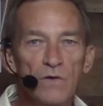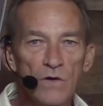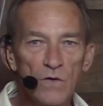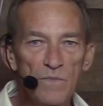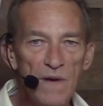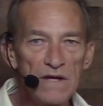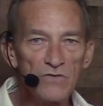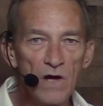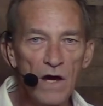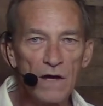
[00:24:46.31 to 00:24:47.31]
go to
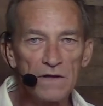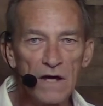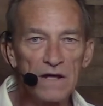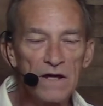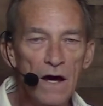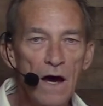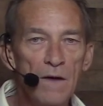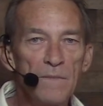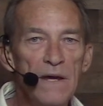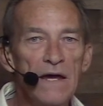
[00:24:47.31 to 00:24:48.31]

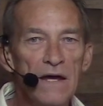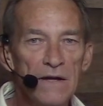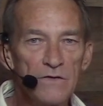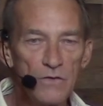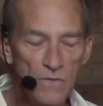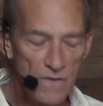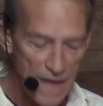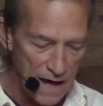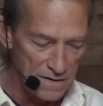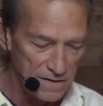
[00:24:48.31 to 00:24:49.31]
patreon.com and do
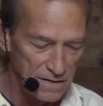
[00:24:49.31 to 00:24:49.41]
that.